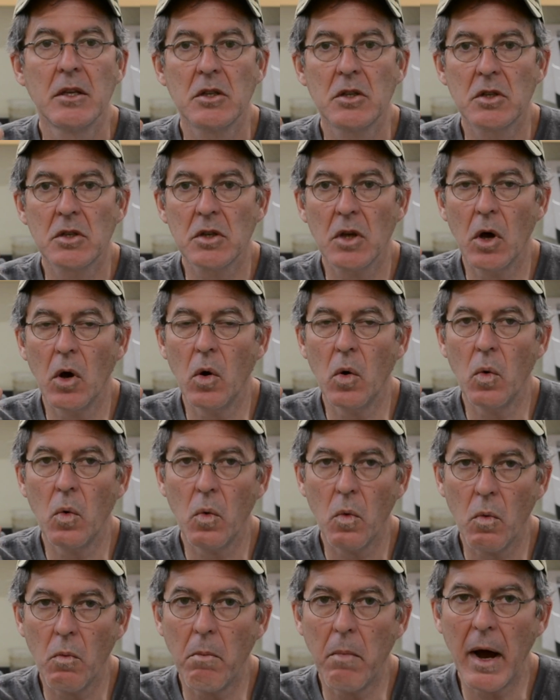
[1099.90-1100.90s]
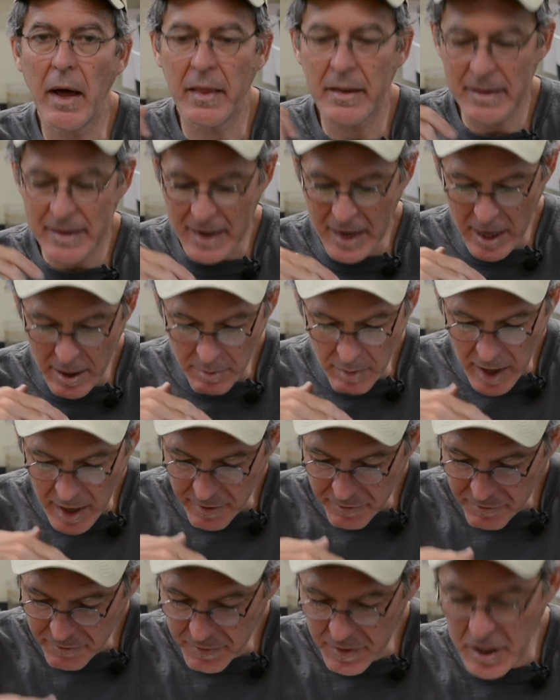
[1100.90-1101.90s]
So by the time
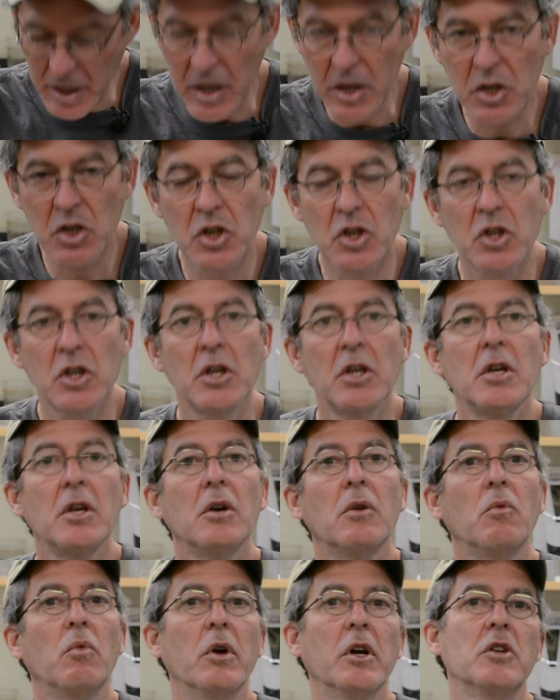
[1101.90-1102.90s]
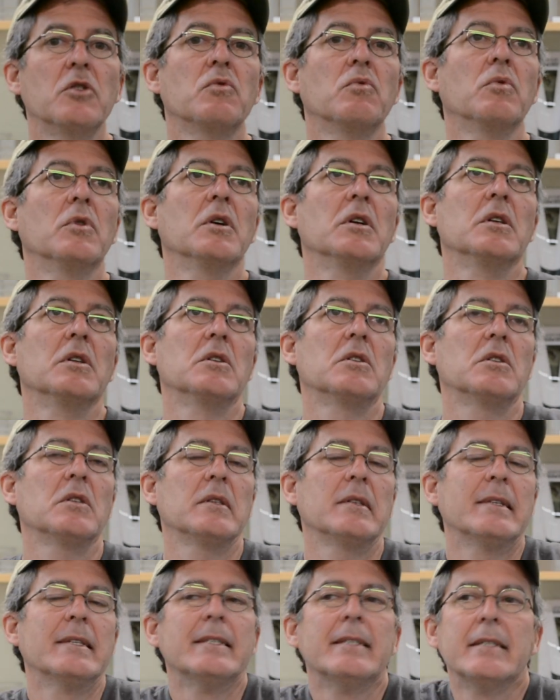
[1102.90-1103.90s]
I finished, which was
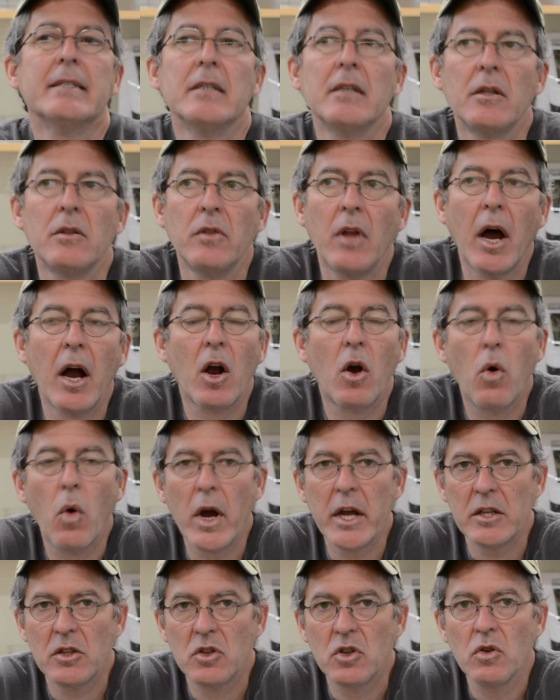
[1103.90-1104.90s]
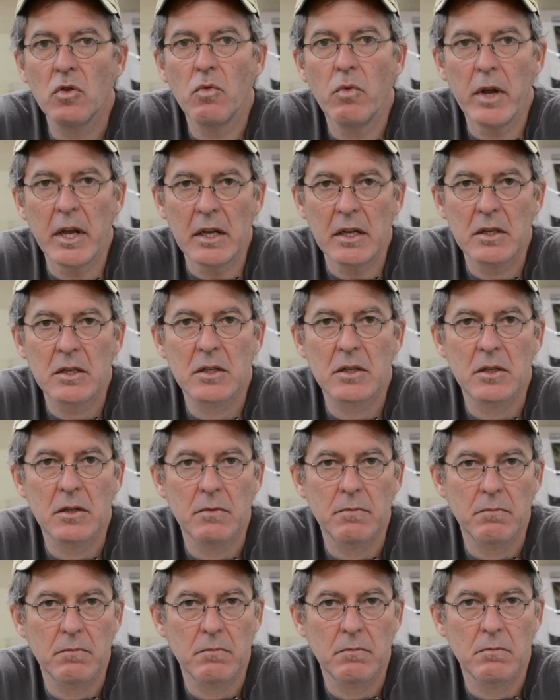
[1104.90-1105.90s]
not quite 2 weeks
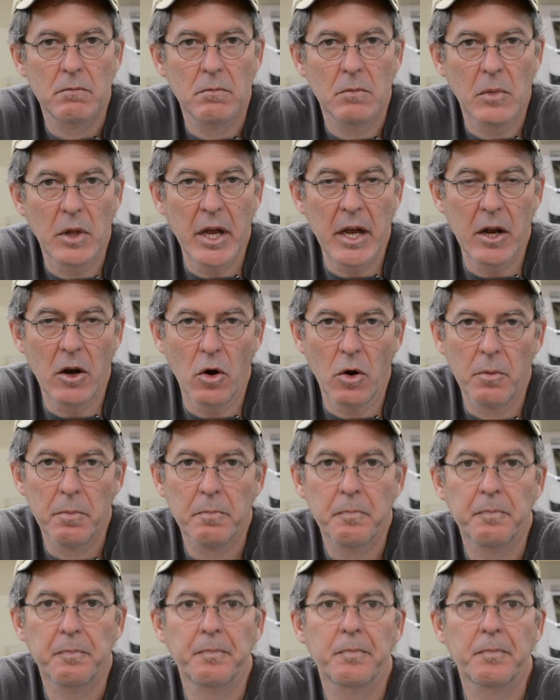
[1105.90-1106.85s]
later,